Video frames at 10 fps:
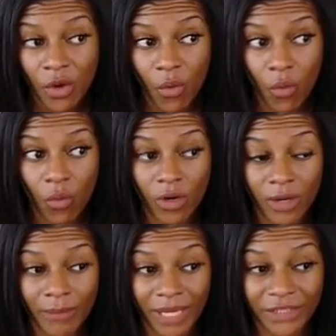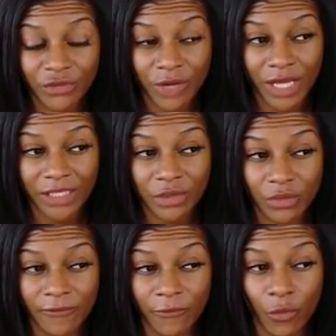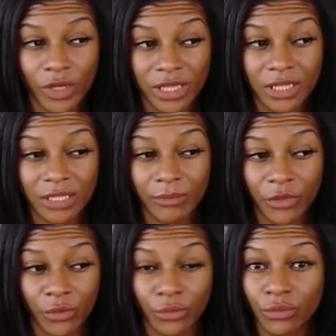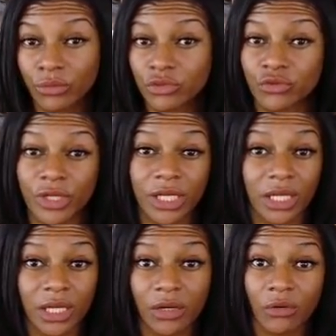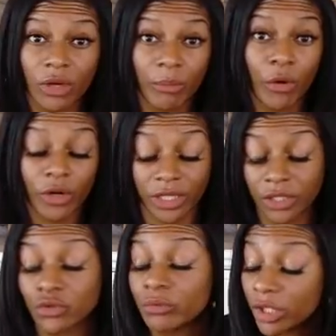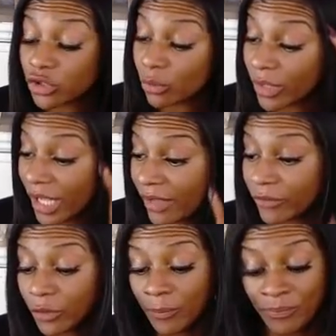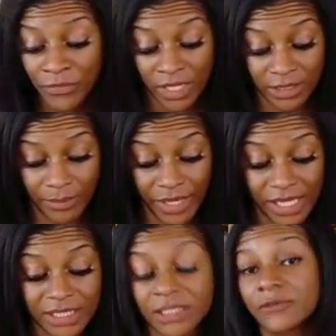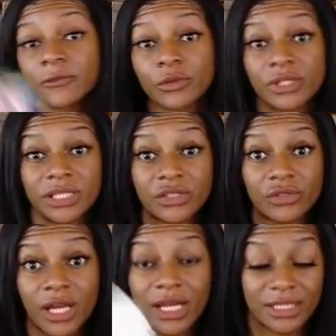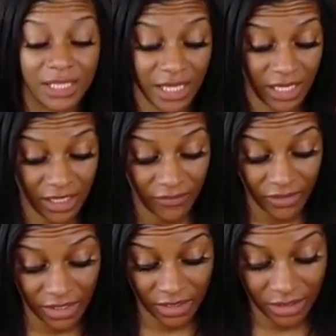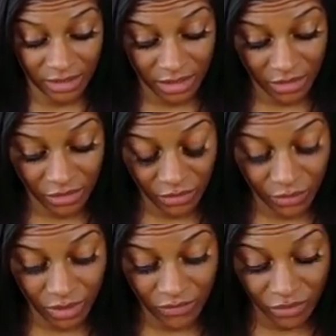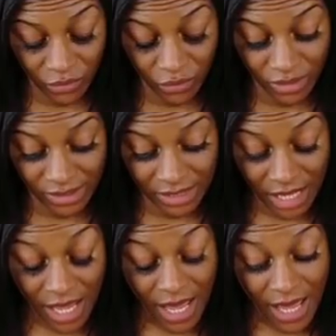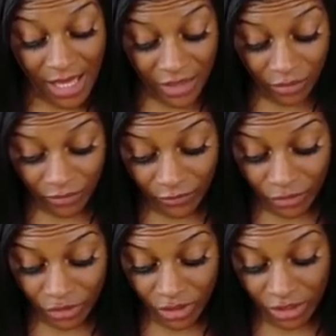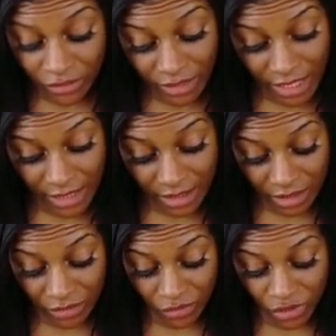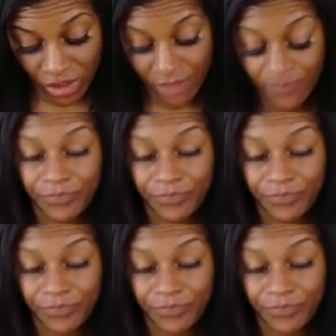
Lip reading: or by trying to avoid them through drinking or partying too much or what have you. The past influence that you guys have is the Three of Swords and the reverse. Your underlying energy